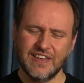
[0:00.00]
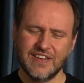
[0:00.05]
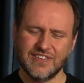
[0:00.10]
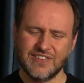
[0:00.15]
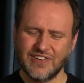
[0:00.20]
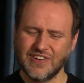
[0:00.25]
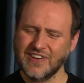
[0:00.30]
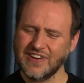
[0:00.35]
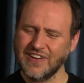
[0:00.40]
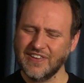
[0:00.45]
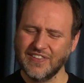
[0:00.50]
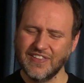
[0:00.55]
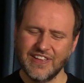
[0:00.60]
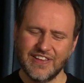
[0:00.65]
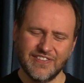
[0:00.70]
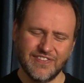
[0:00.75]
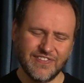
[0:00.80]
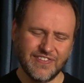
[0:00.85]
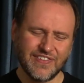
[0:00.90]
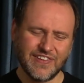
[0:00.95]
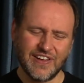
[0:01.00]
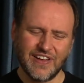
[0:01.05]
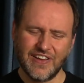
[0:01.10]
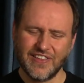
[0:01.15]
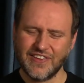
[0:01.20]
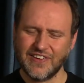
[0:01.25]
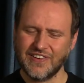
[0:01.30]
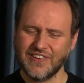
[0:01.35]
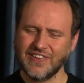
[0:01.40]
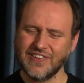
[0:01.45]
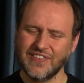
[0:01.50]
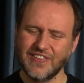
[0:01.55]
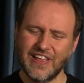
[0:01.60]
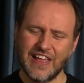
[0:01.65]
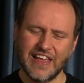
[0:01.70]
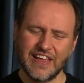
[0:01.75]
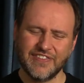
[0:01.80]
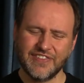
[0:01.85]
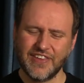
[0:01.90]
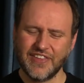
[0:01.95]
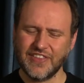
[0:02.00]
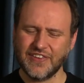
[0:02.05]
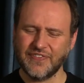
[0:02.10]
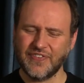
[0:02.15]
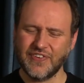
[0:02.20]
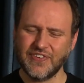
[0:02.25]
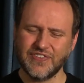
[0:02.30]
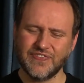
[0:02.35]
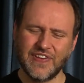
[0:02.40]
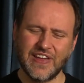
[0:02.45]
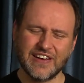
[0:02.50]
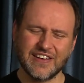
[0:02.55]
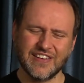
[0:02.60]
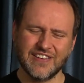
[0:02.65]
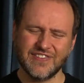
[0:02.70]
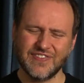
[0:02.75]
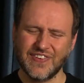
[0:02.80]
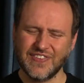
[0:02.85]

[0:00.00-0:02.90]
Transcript: Sure, you'll live other lives, other perspectives,